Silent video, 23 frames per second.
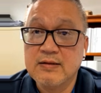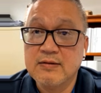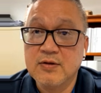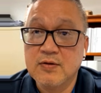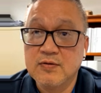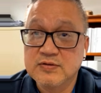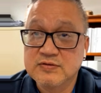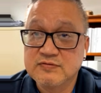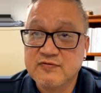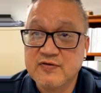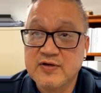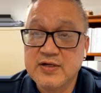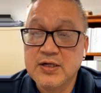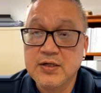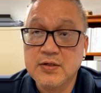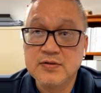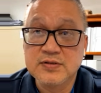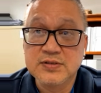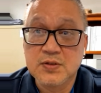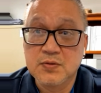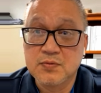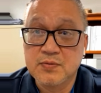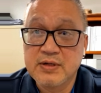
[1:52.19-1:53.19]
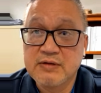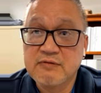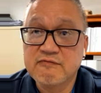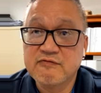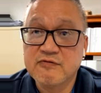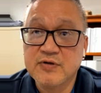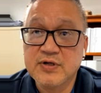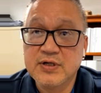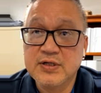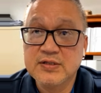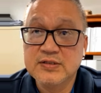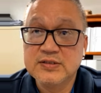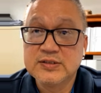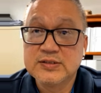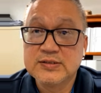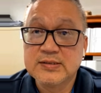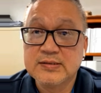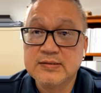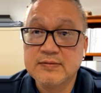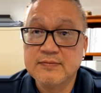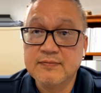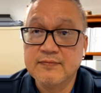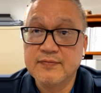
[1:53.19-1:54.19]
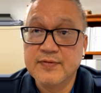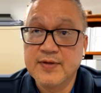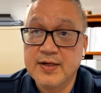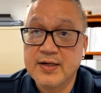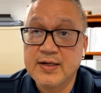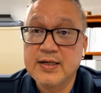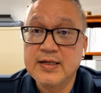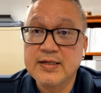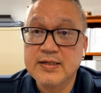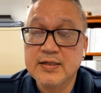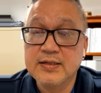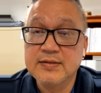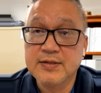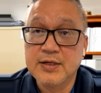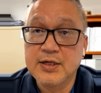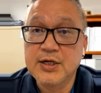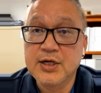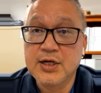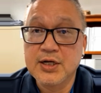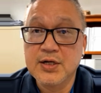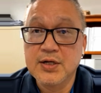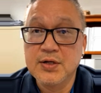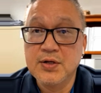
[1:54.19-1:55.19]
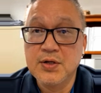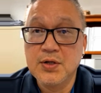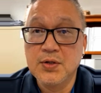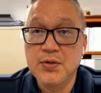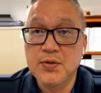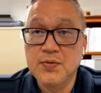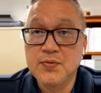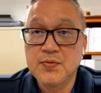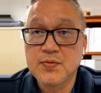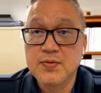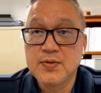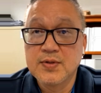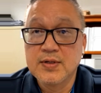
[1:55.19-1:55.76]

those videos, the ring footage, they're gonna know